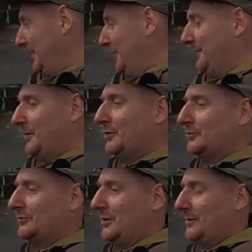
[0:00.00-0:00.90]
Uh, he
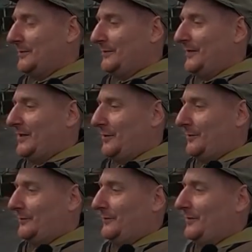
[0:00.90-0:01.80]
just uh, video,
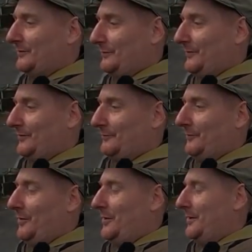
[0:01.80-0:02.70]

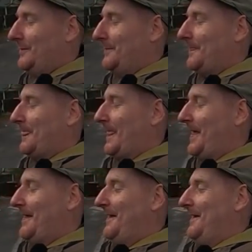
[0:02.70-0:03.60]
uh,
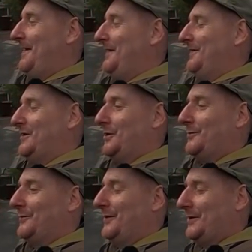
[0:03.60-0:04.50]
video
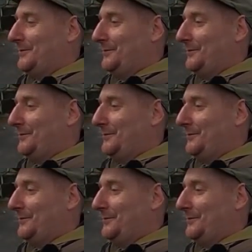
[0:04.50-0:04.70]
rec